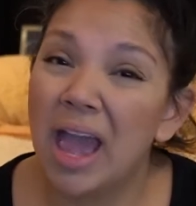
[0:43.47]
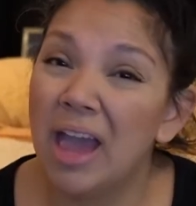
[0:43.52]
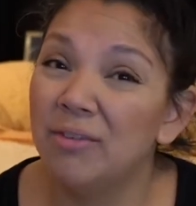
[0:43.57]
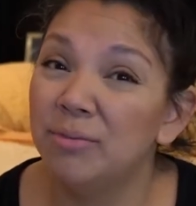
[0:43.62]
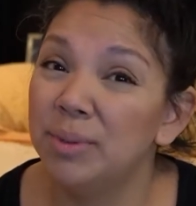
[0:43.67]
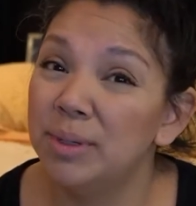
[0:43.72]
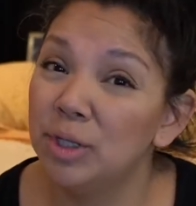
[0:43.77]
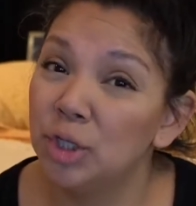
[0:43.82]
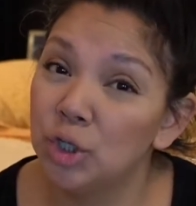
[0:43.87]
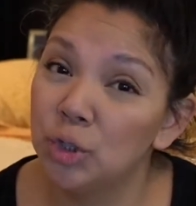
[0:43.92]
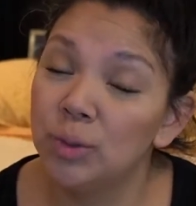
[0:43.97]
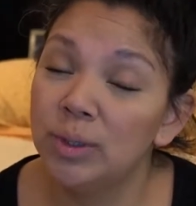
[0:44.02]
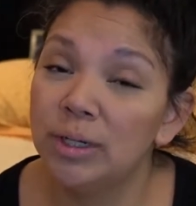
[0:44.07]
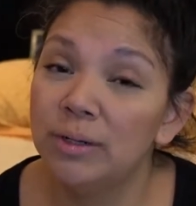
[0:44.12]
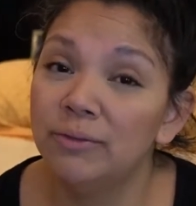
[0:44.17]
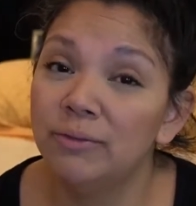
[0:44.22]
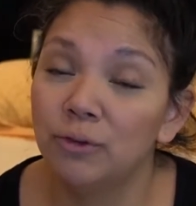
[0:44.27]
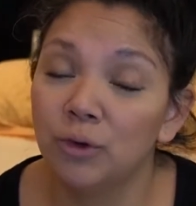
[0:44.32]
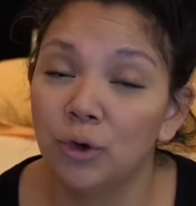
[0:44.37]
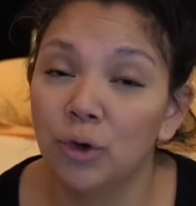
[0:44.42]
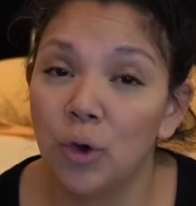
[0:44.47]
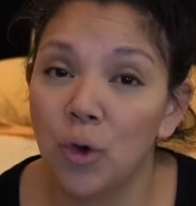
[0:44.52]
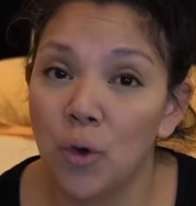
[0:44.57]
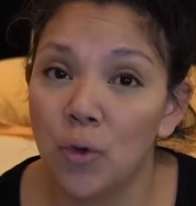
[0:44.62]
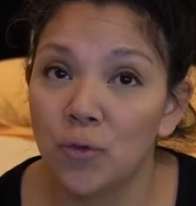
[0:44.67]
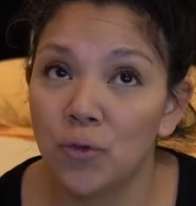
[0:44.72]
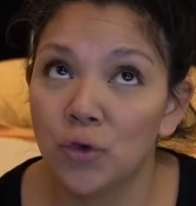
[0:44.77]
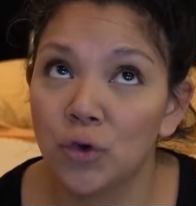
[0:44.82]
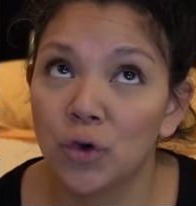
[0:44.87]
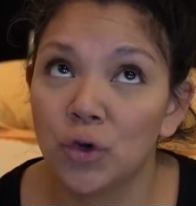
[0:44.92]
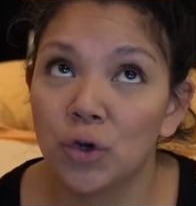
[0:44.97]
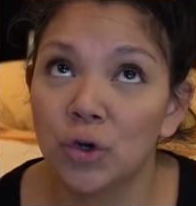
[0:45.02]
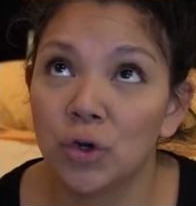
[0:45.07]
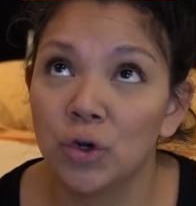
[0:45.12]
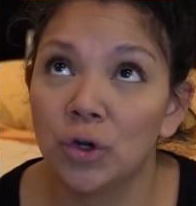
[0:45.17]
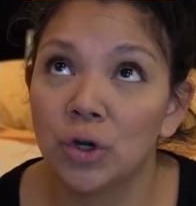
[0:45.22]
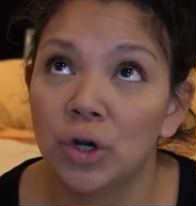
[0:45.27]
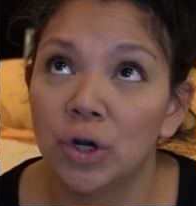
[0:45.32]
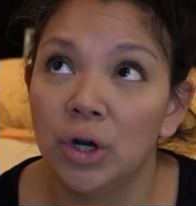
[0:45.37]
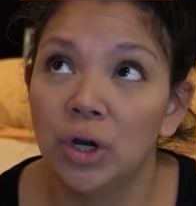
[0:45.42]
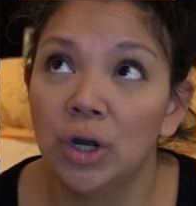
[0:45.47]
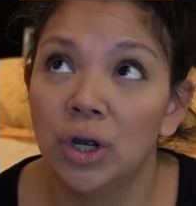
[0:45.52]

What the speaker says: been doing it for over